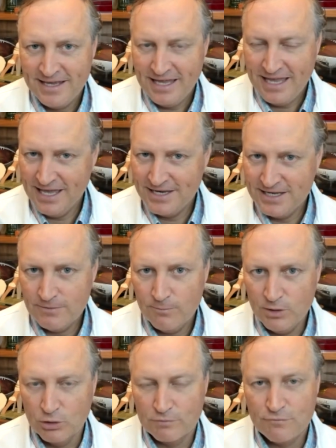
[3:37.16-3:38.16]
Andy,
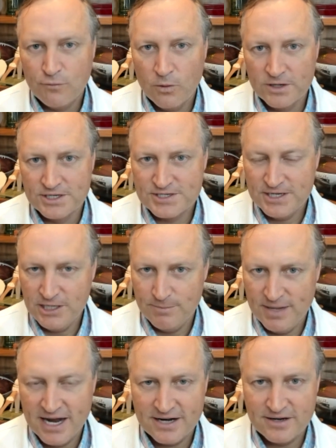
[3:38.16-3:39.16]
we look forward to seeing you
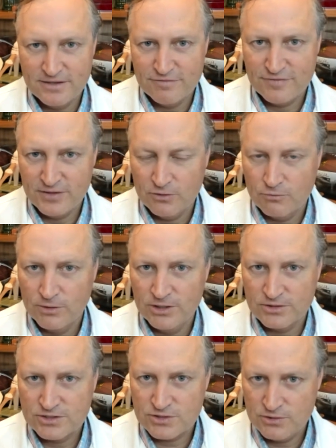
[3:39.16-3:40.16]
back on the field
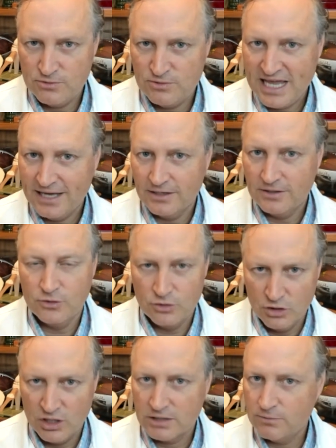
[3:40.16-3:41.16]
real soon, and good
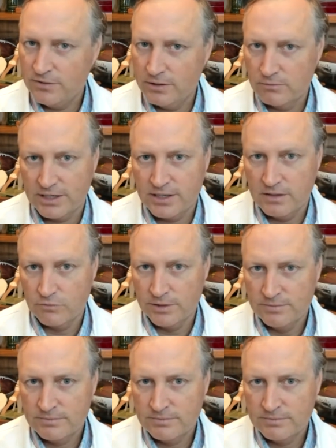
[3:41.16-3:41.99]
luck with your recovery.